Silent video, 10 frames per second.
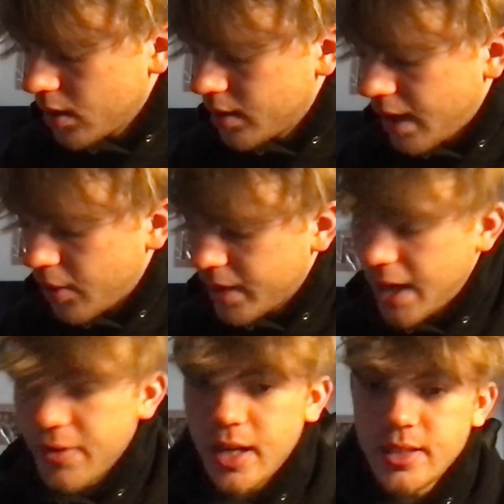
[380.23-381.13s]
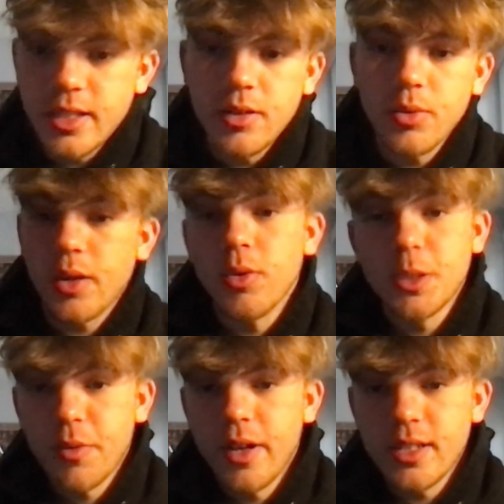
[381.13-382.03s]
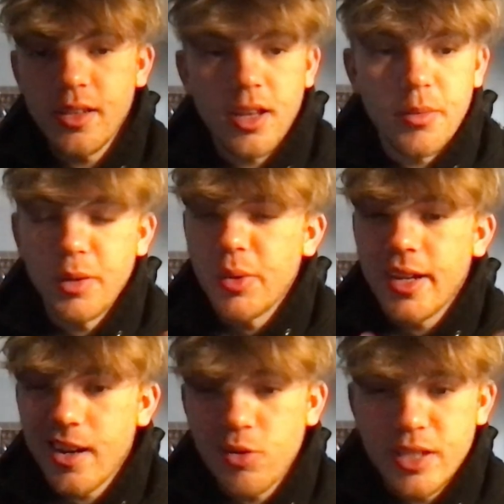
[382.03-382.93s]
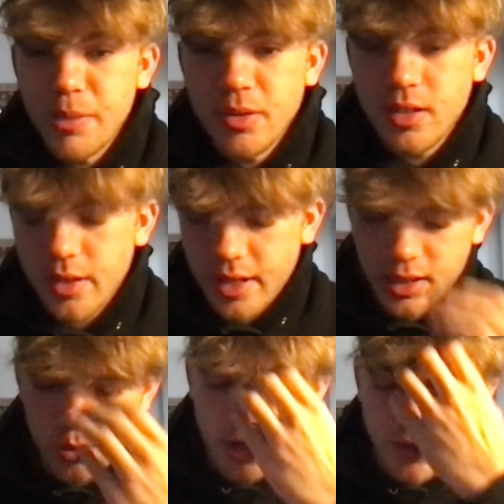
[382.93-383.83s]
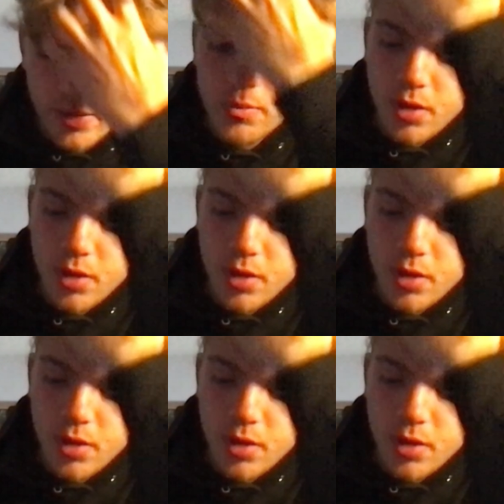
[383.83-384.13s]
Now we have an idea of like what's preventing them, and then we can kind of go deeper into things, whatever.